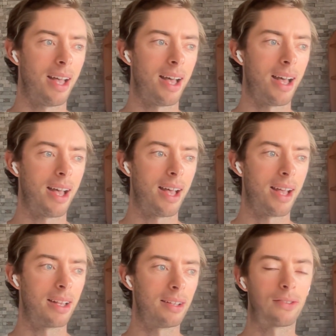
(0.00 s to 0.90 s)
uh,
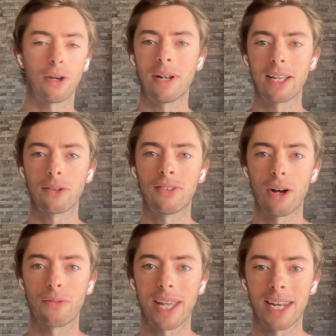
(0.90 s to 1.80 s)
don't let
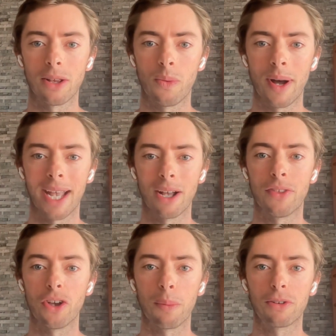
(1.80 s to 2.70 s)
yourself get in the way
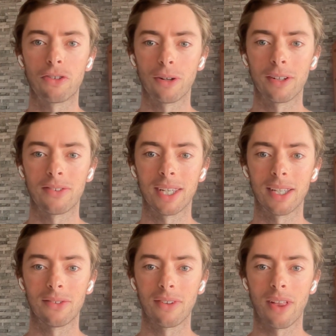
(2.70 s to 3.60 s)
of the
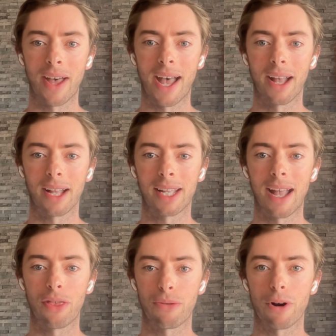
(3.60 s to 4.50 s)
opportunities that
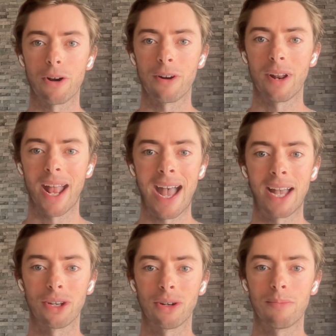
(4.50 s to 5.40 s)
get thrown
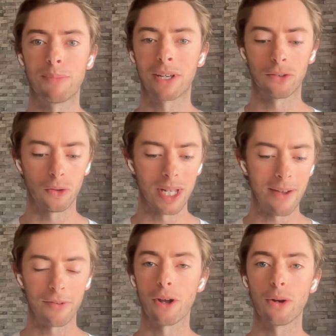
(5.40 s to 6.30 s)
at you because you
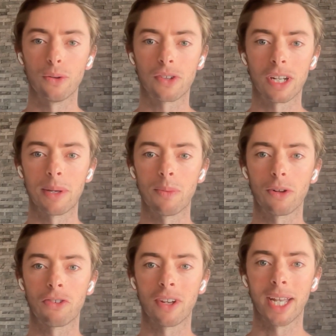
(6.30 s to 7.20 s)
never know who's going to be
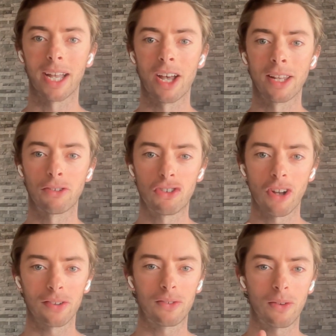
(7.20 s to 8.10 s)
watching, and
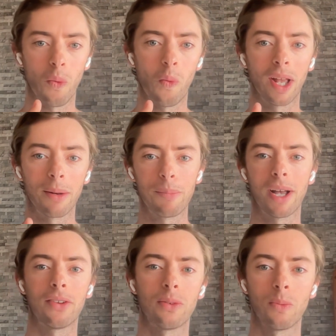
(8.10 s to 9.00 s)
just one
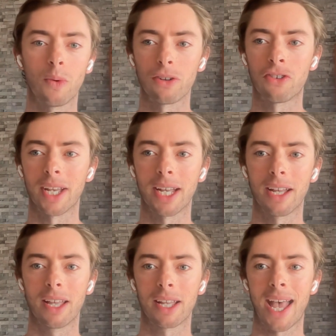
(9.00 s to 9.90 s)
person
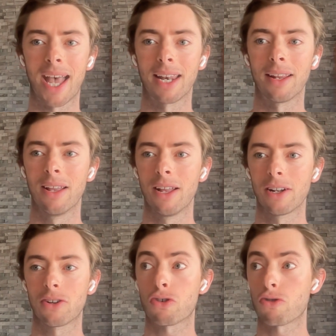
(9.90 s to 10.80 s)
watching can
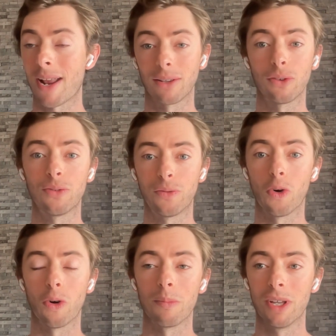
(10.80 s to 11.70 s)

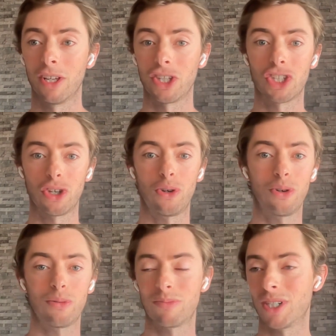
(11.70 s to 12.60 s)
transform
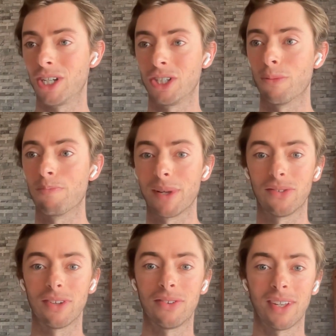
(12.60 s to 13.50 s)
you and your
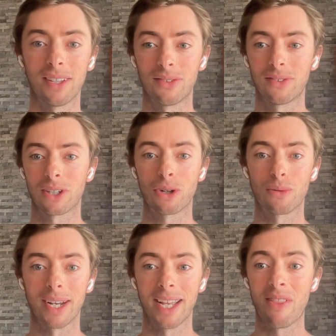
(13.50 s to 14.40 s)
business's
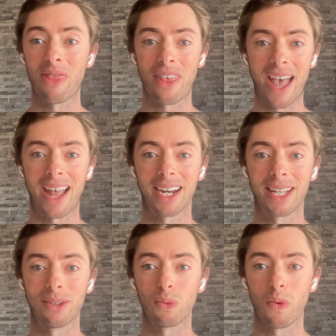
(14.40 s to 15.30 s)
career, and that
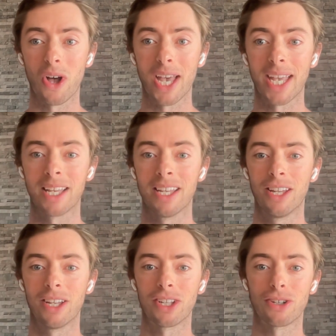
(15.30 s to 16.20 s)
is why
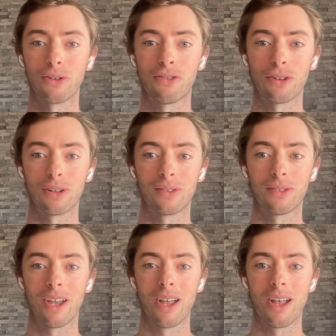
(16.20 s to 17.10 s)
you should
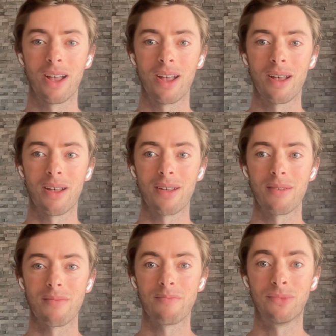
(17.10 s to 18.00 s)

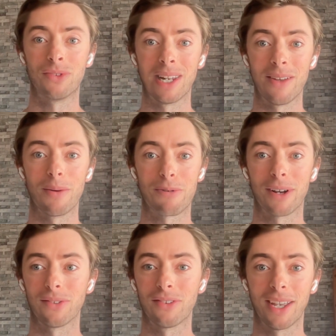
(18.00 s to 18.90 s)
deliver
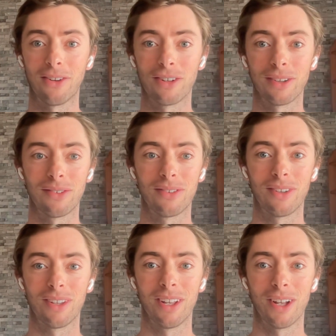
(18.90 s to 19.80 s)

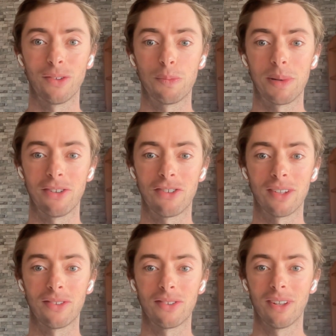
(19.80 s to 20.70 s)
presentations and
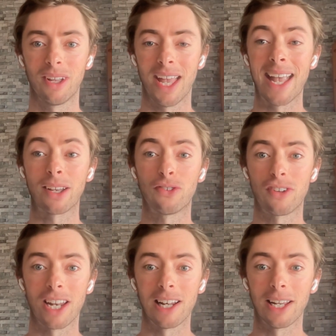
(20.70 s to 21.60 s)
speeches Love it.
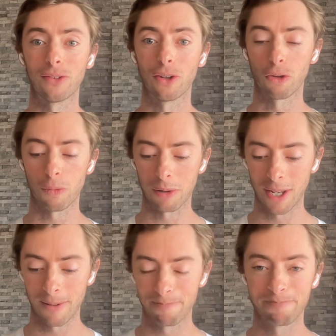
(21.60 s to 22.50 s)
externally as an
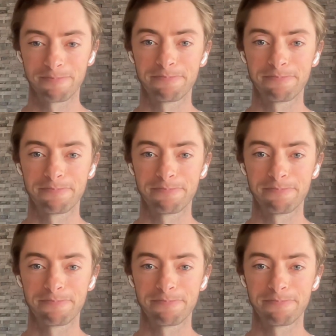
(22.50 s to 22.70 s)
entrepreneur.